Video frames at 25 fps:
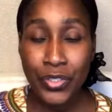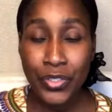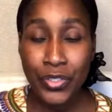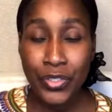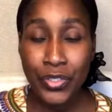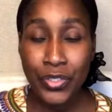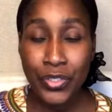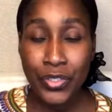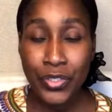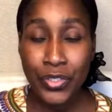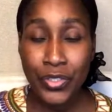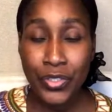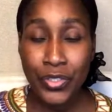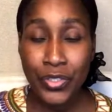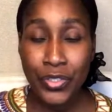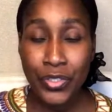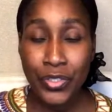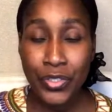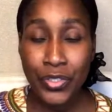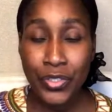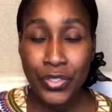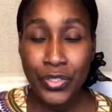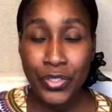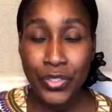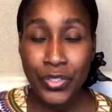
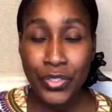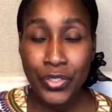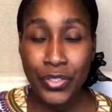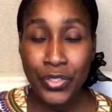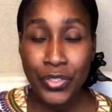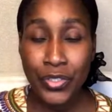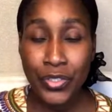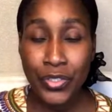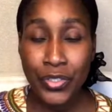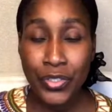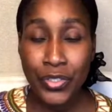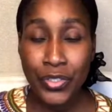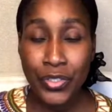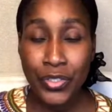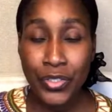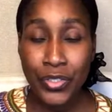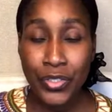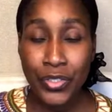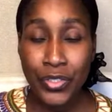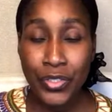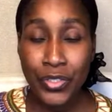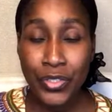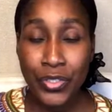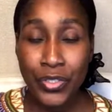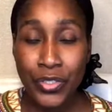natives actually
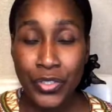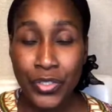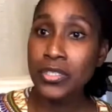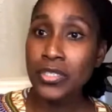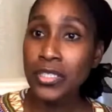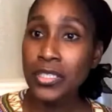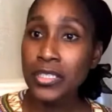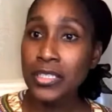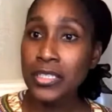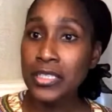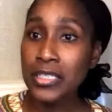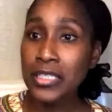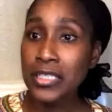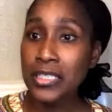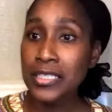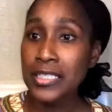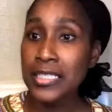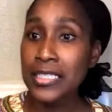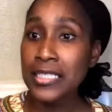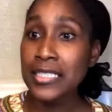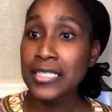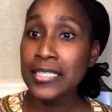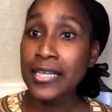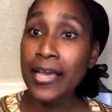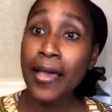used the
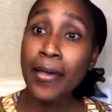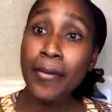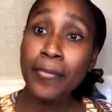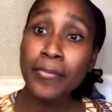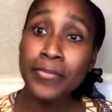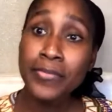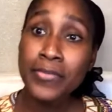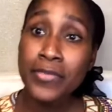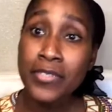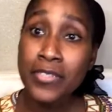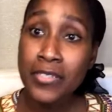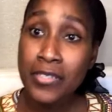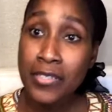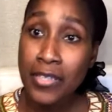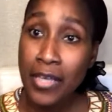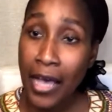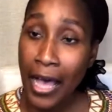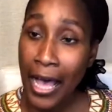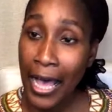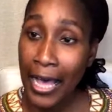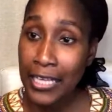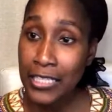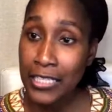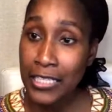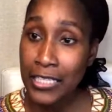stems
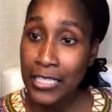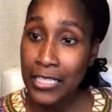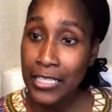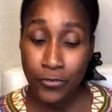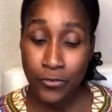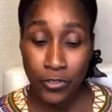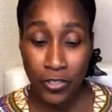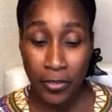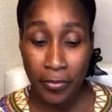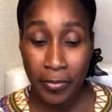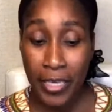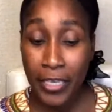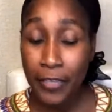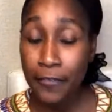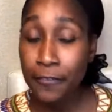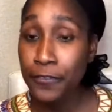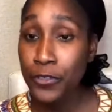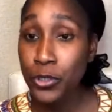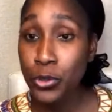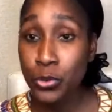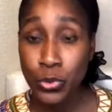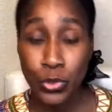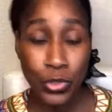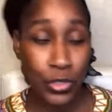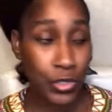as to make
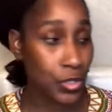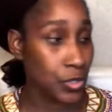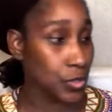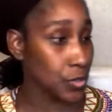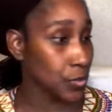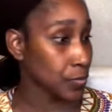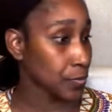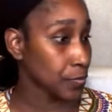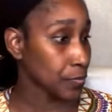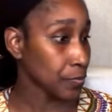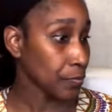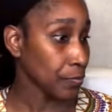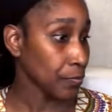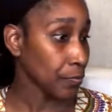flutes.